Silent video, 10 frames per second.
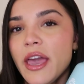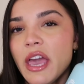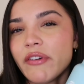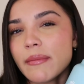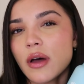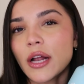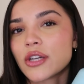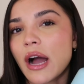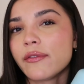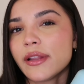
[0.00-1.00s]
If I'm not
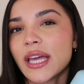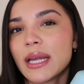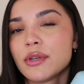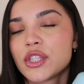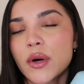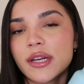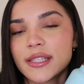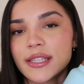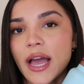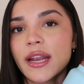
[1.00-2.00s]
traveling and I'm just going to
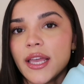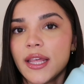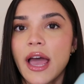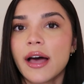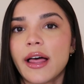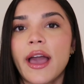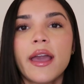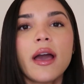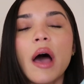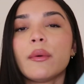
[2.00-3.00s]
set in
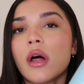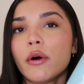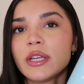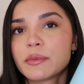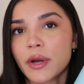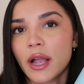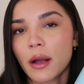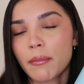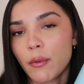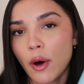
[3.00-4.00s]
LA, I will always
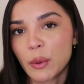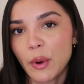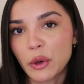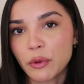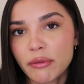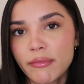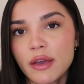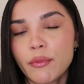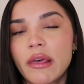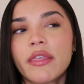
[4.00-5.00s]
bring my water bottle with
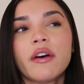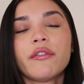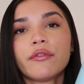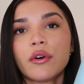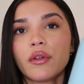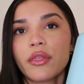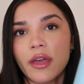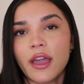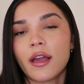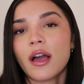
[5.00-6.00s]
me with a full
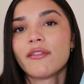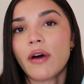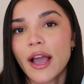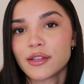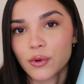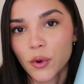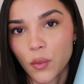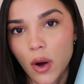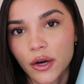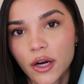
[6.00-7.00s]
thing of ice cold
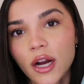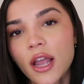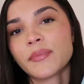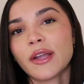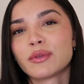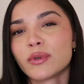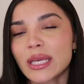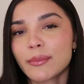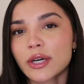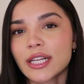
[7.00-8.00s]
water. It's
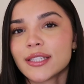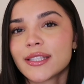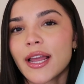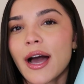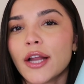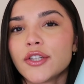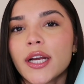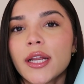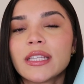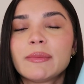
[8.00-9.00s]
really important to stay
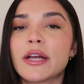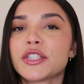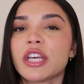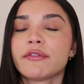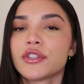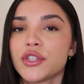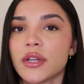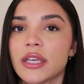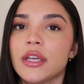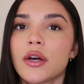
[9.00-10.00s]
hydrated, especially if you're
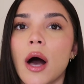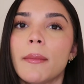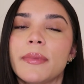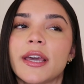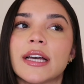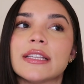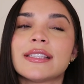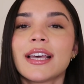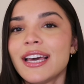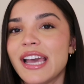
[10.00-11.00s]
shooting e-com,
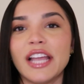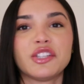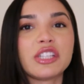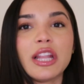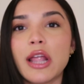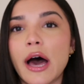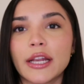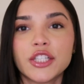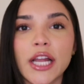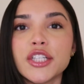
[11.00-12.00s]
because it's just a lot
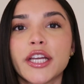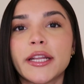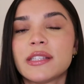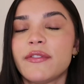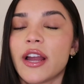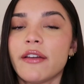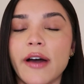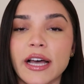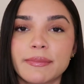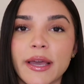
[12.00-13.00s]
of changing and it's very
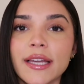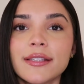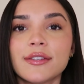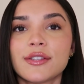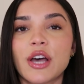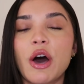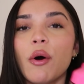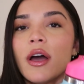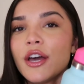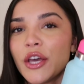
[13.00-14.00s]
fast paced.
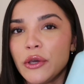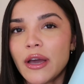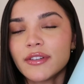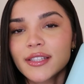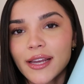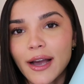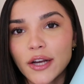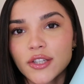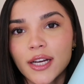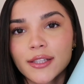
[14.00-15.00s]
So you have to stay
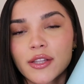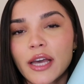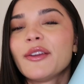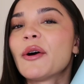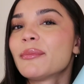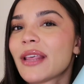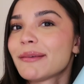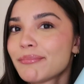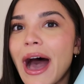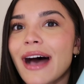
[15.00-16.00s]
hydrated so that you don't
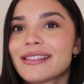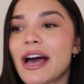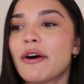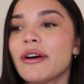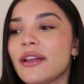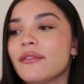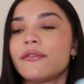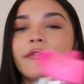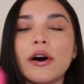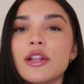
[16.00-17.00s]
like pass out and
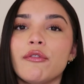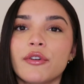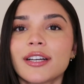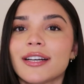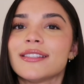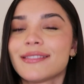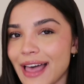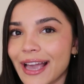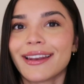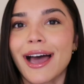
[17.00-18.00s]
fall over, because
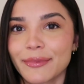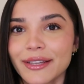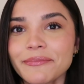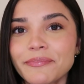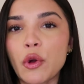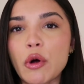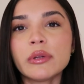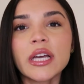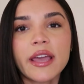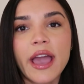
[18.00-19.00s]
that can happen.
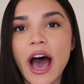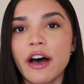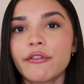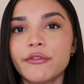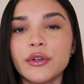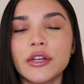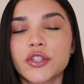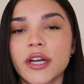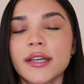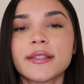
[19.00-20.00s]
Normally they have food and
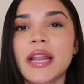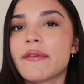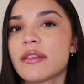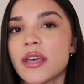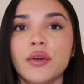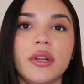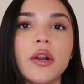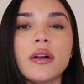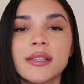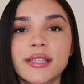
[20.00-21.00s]
drinks and everything you need
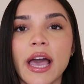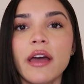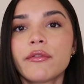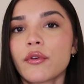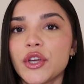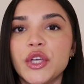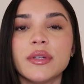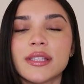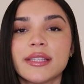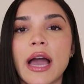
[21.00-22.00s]
on set for you
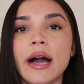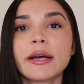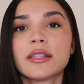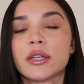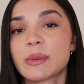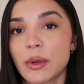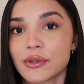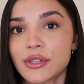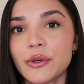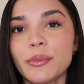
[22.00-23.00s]
and snacks, they're
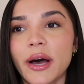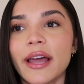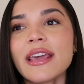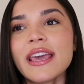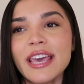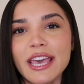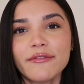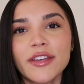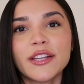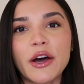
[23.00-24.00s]
supposed to, but
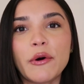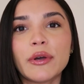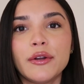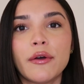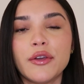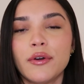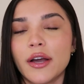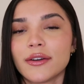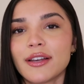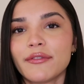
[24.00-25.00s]
if they don't, you know that you
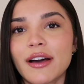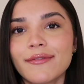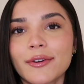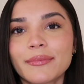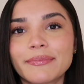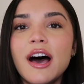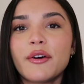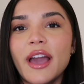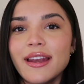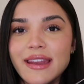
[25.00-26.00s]
got yourself covered.
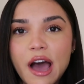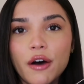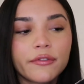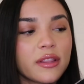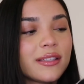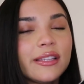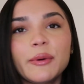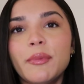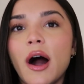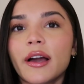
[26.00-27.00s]
Okay, now for this
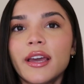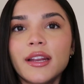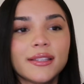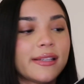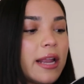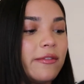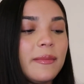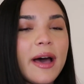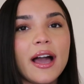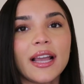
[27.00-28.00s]
little pocket inside of the
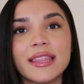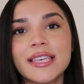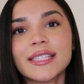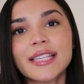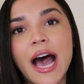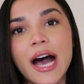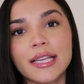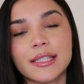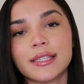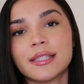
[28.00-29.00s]
bag. This
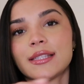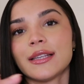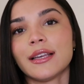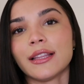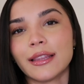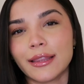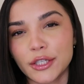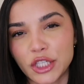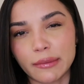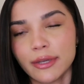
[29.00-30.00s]
has
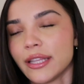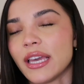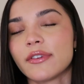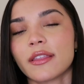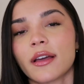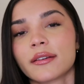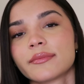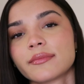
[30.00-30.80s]
legitimately everything.